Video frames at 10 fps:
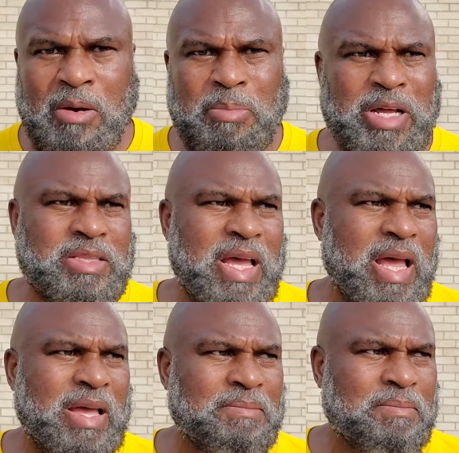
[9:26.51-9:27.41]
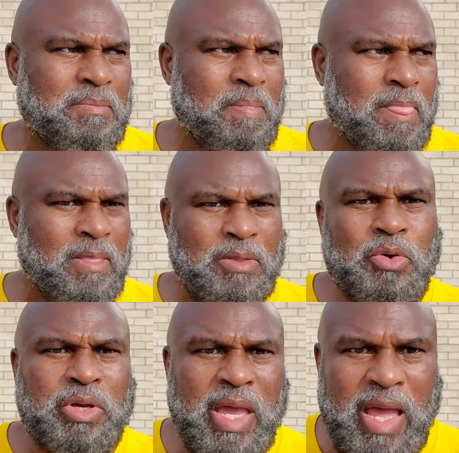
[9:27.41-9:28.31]
But that
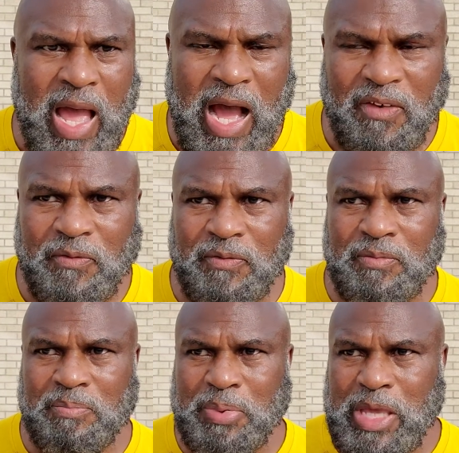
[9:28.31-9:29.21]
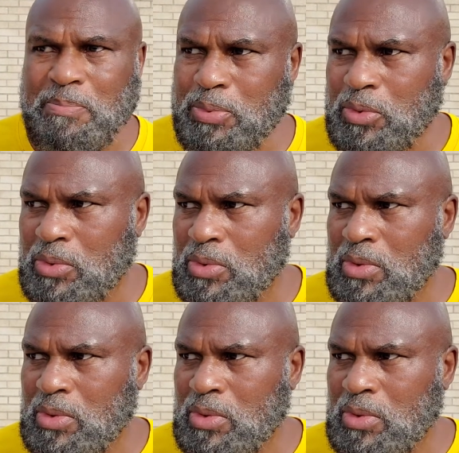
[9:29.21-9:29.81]
you can have people